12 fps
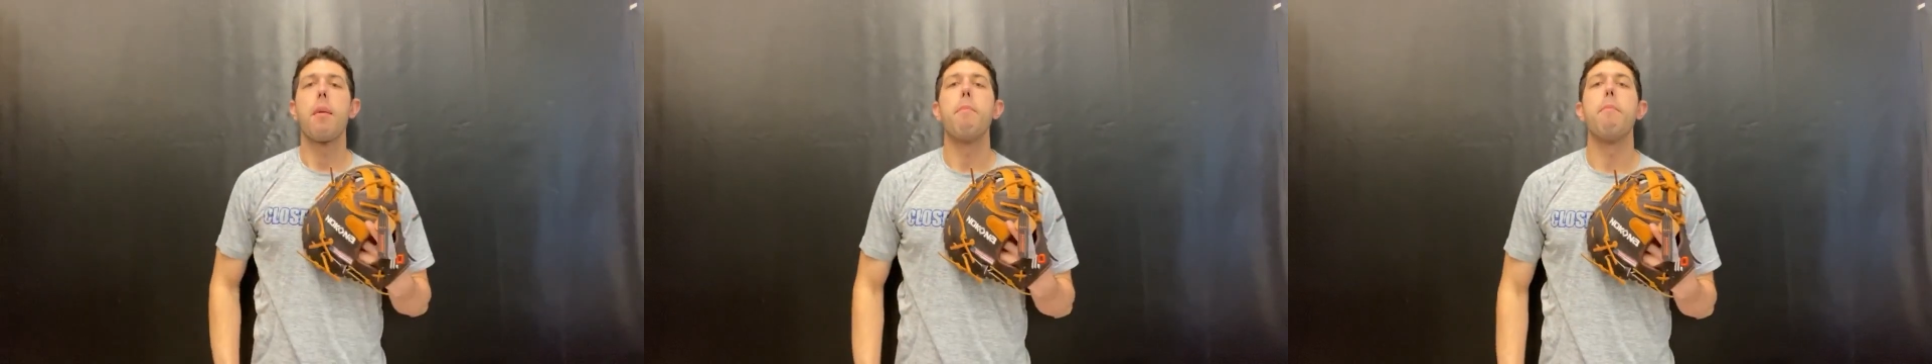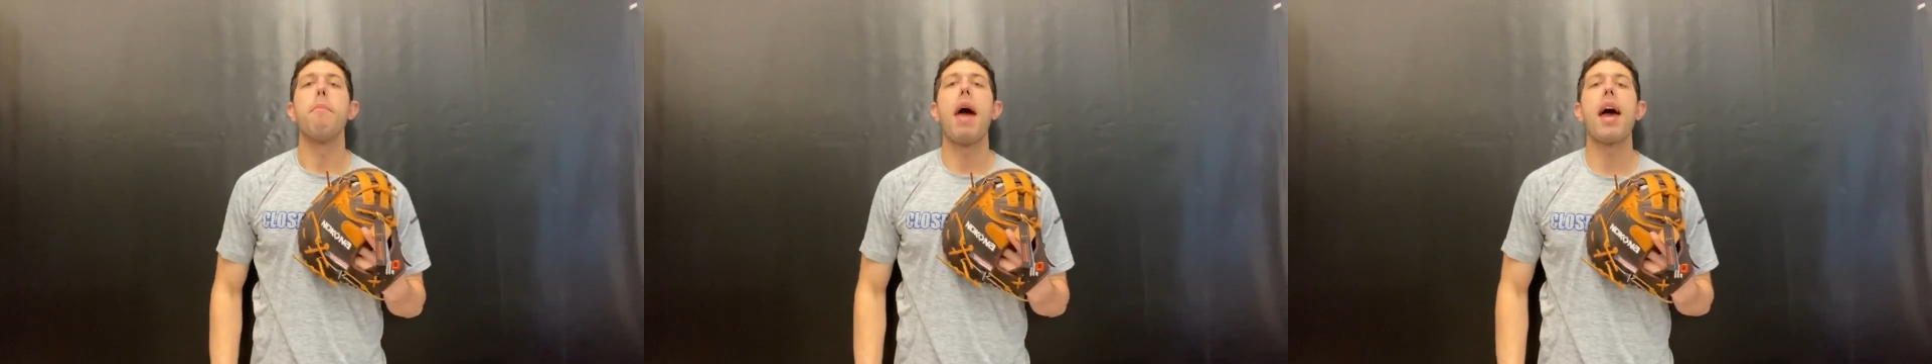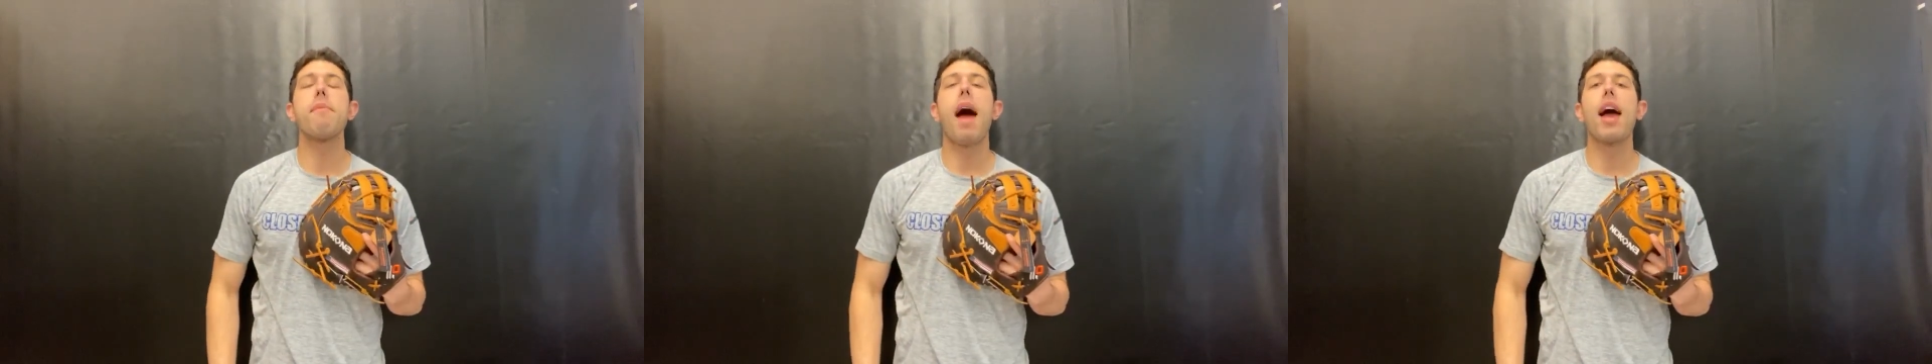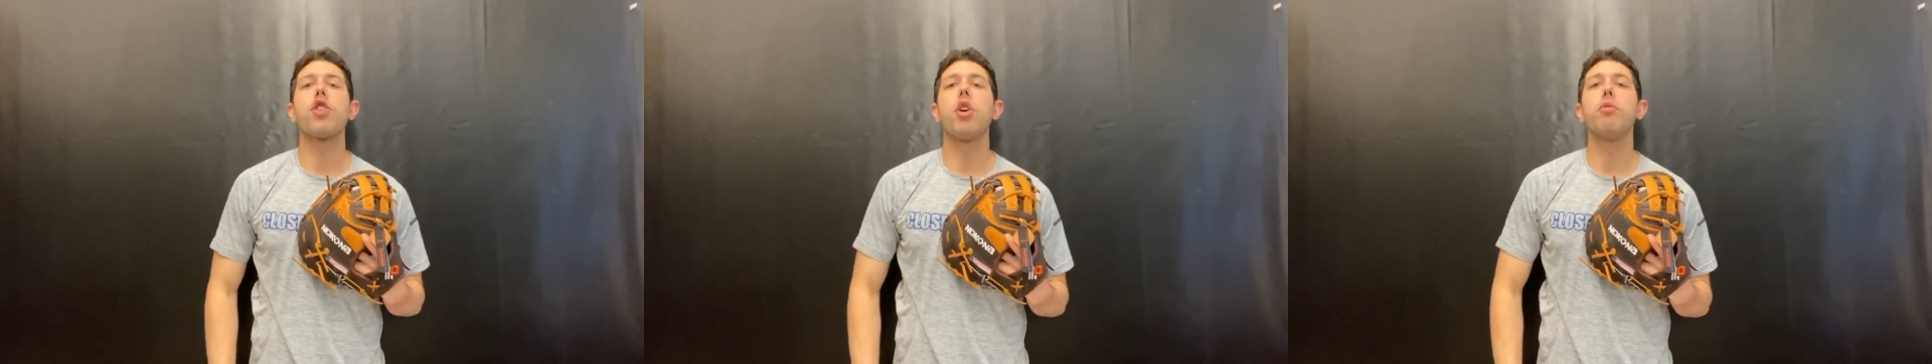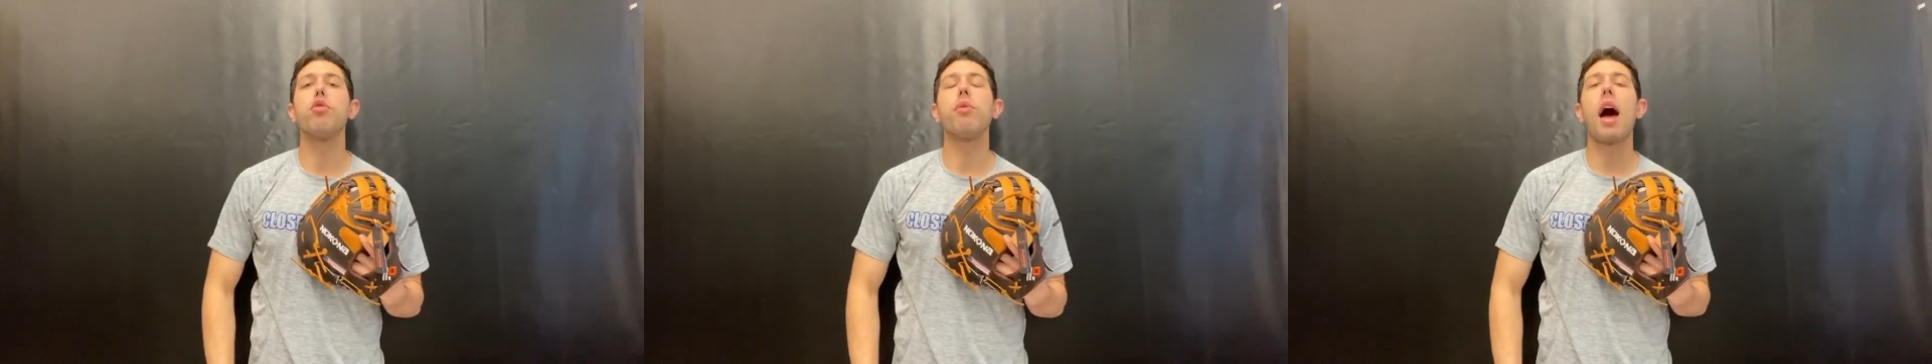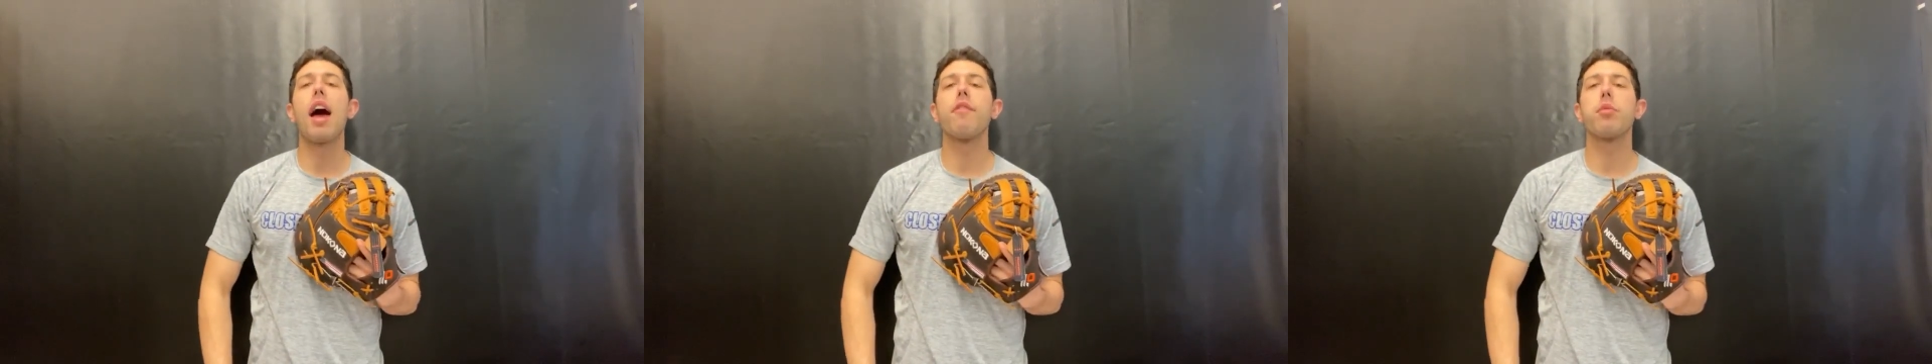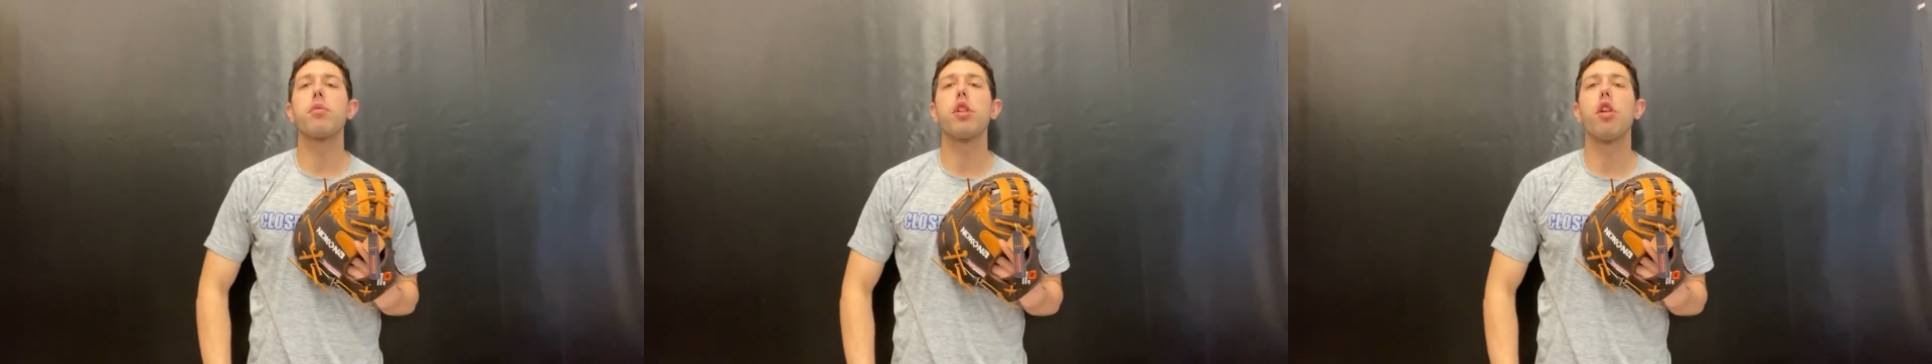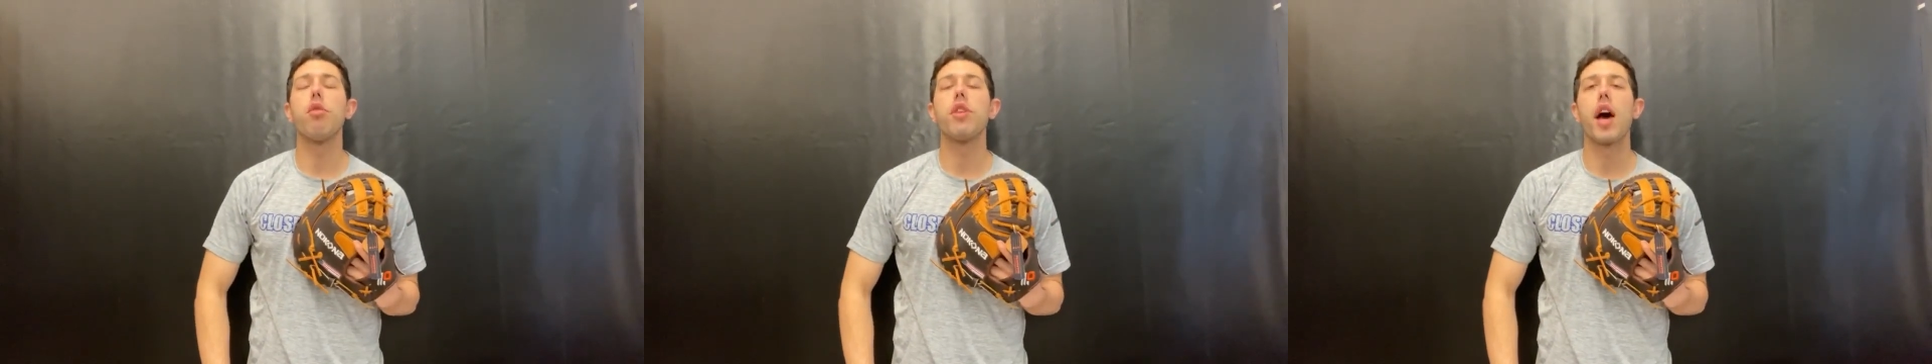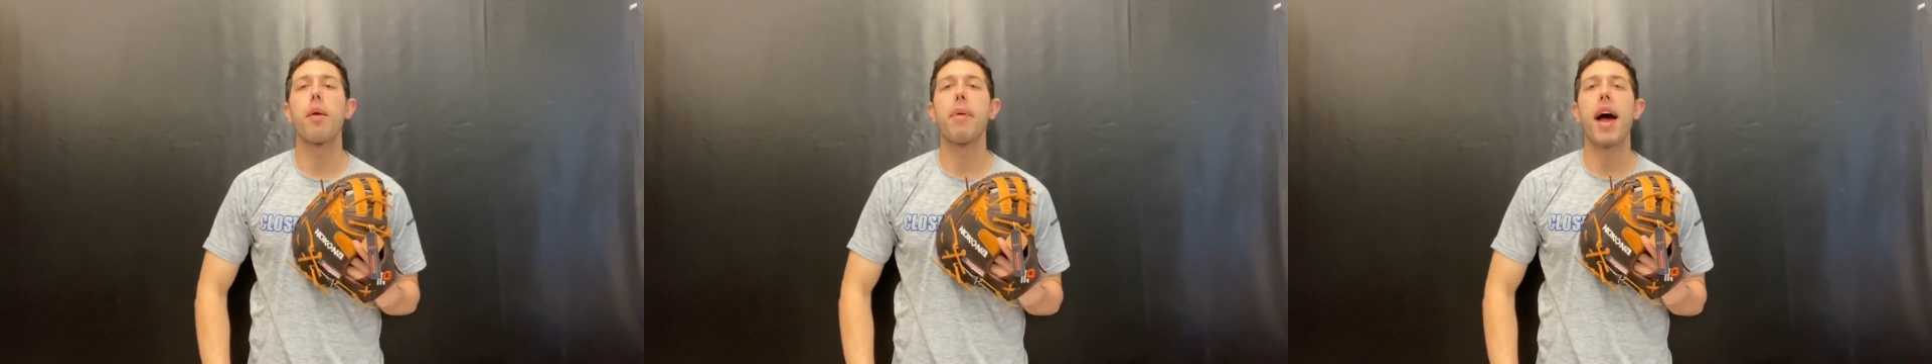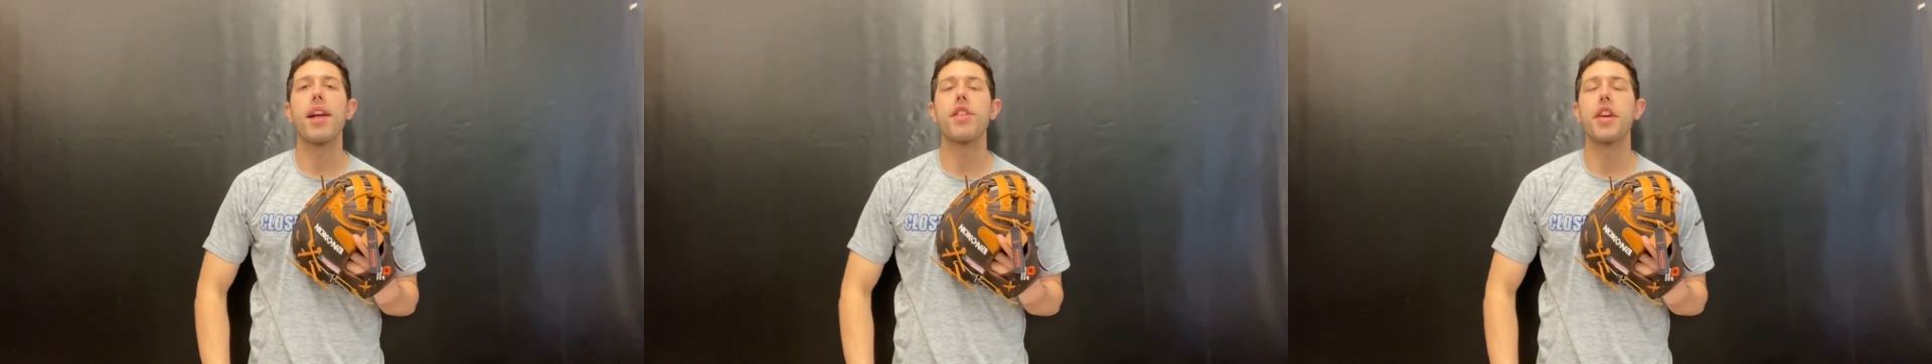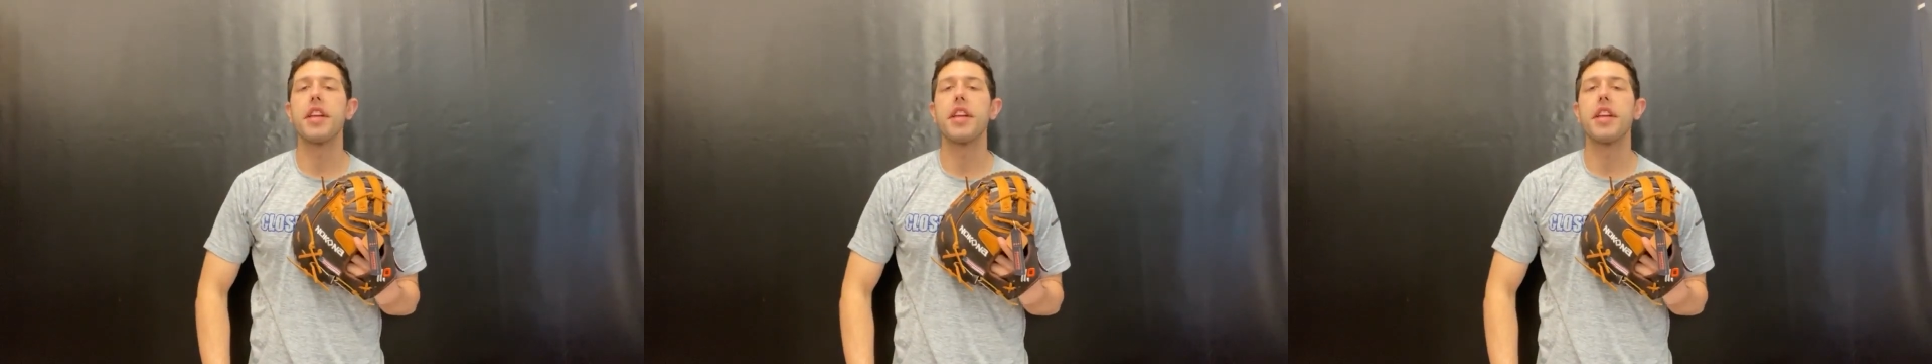Mad Max from you live from Closeout Bats,